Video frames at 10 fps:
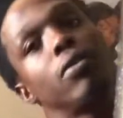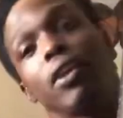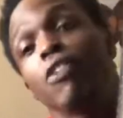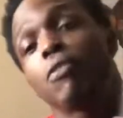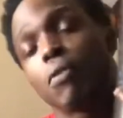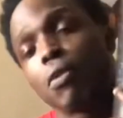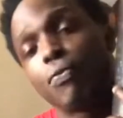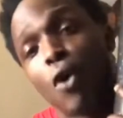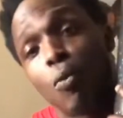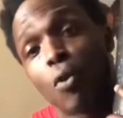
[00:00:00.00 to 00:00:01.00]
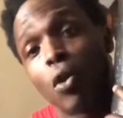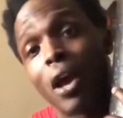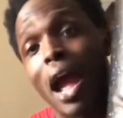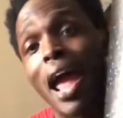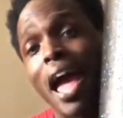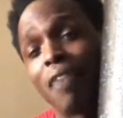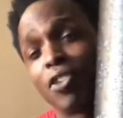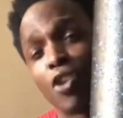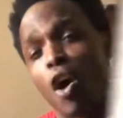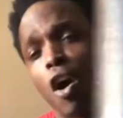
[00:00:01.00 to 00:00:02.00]
this foam roller I have
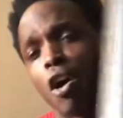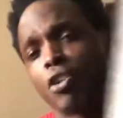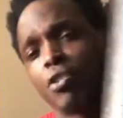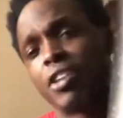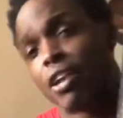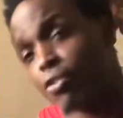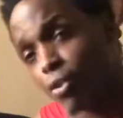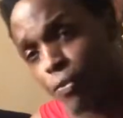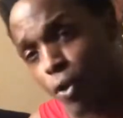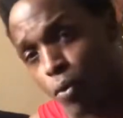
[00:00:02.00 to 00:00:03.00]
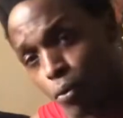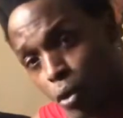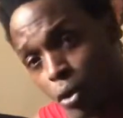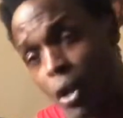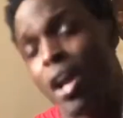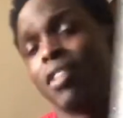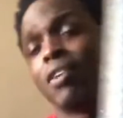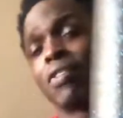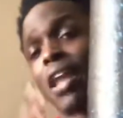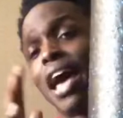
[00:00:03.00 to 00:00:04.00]
is a harder, denser foam roller.
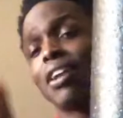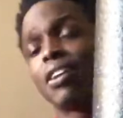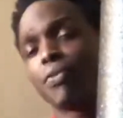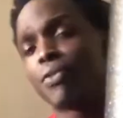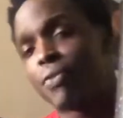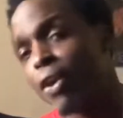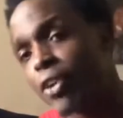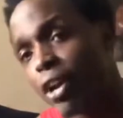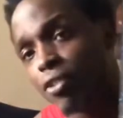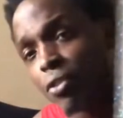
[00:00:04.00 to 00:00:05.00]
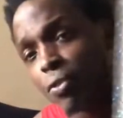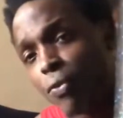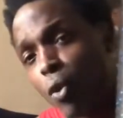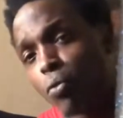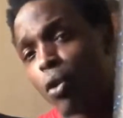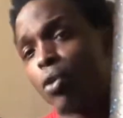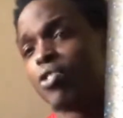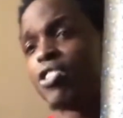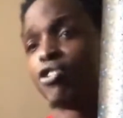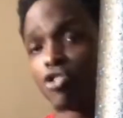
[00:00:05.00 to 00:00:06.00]
There's a lot of different variations of foam
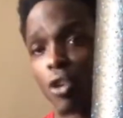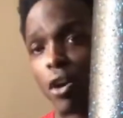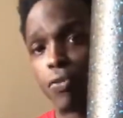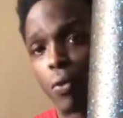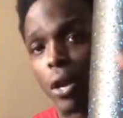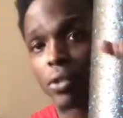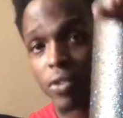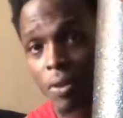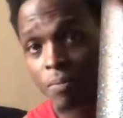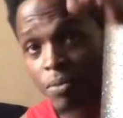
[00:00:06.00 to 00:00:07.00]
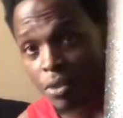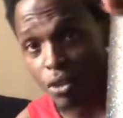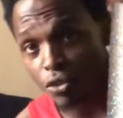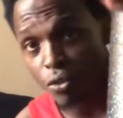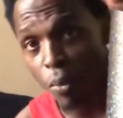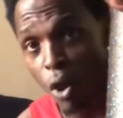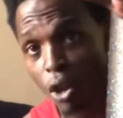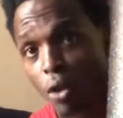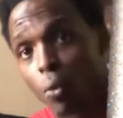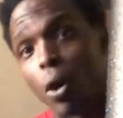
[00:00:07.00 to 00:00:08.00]
rollers. There's soft ones, there's
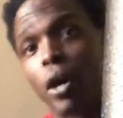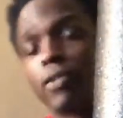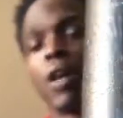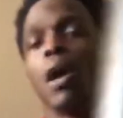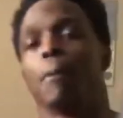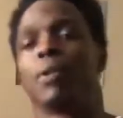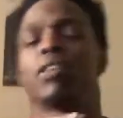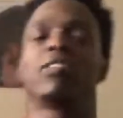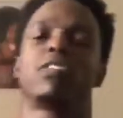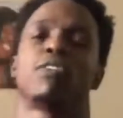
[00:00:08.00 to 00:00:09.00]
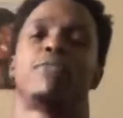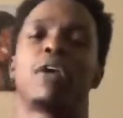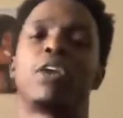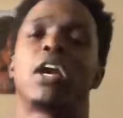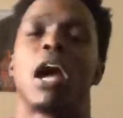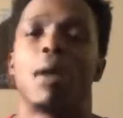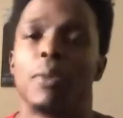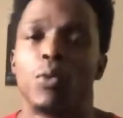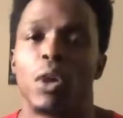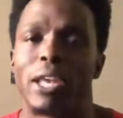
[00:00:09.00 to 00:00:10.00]
smaller ones, but this is a very
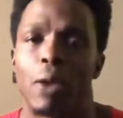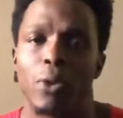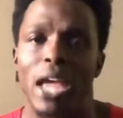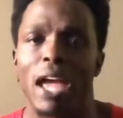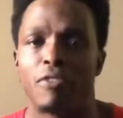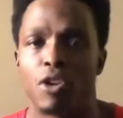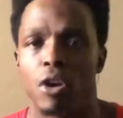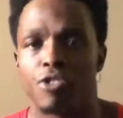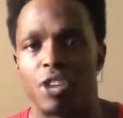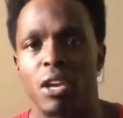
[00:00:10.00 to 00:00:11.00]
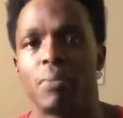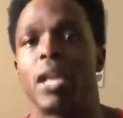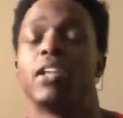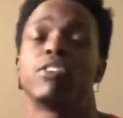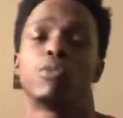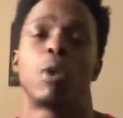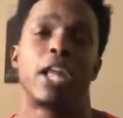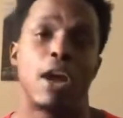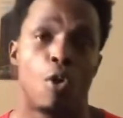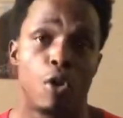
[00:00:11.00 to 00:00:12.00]
common one that we have in our gym, and this is one
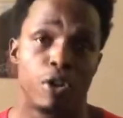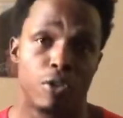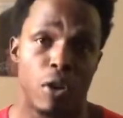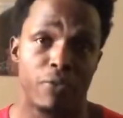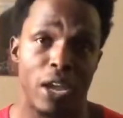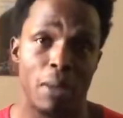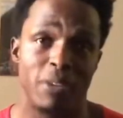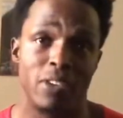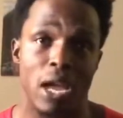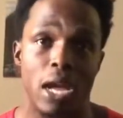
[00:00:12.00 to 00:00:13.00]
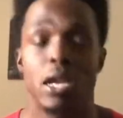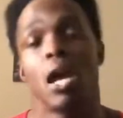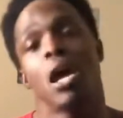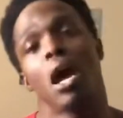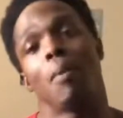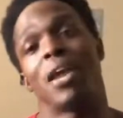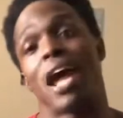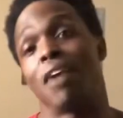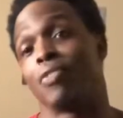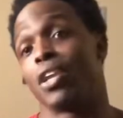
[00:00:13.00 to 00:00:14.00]
I ordered off Amazon. I'm gonna
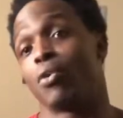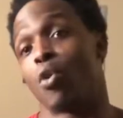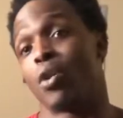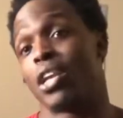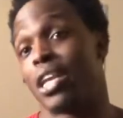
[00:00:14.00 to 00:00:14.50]
have it on the